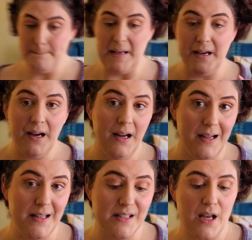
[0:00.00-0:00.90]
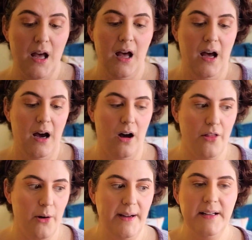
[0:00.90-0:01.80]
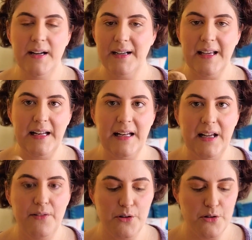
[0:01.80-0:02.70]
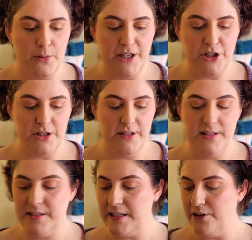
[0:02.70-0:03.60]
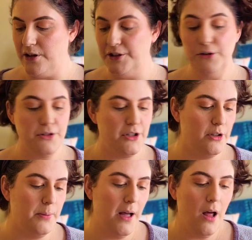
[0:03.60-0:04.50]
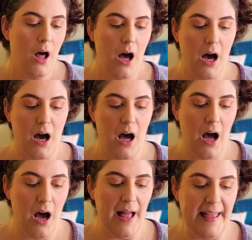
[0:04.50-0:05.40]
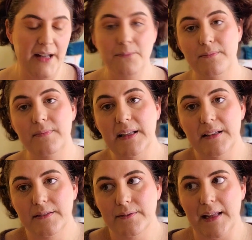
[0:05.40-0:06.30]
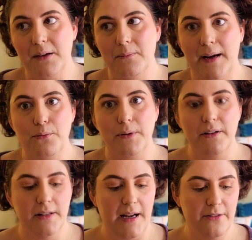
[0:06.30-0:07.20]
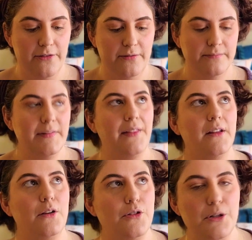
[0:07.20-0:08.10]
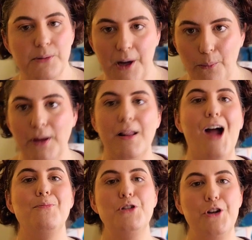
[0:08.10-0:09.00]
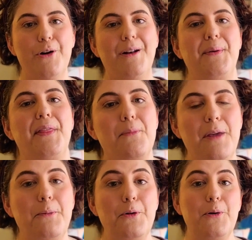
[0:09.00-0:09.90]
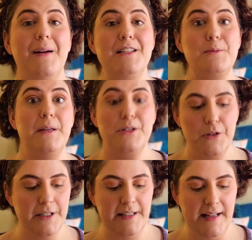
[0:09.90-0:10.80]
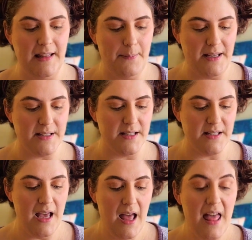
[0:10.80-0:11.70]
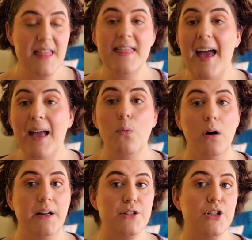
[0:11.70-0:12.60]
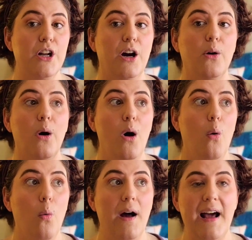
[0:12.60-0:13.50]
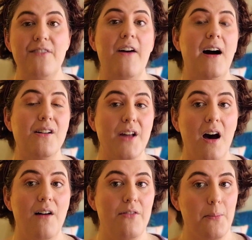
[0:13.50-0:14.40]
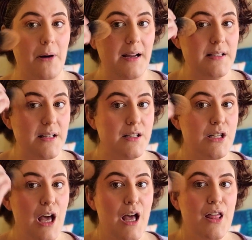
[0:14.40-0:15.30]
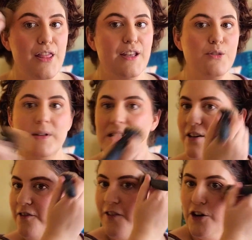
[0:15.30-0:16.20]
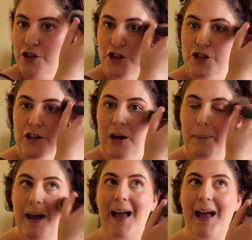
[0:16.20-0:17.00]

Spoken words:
Because although I did not get any of those questions here on YouTube, in like my real life, not that YouTube's not real life, but you know what I mean, the people who I speak to on a daily basis, they wanted to know what I found of the prices. This was the first trip